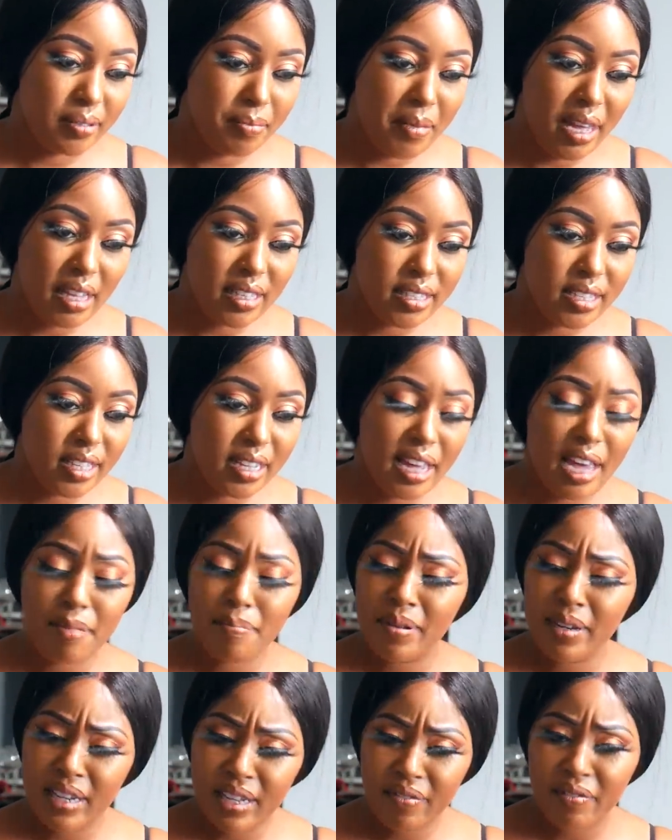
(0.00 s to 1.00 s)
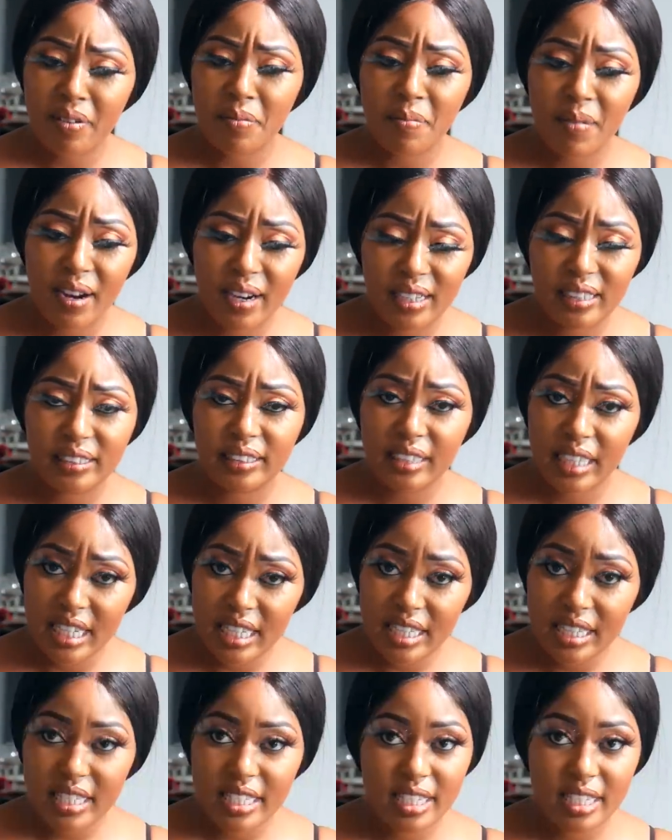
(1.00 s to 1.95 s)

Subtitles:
Me, I'll say I believe in marriage, yes,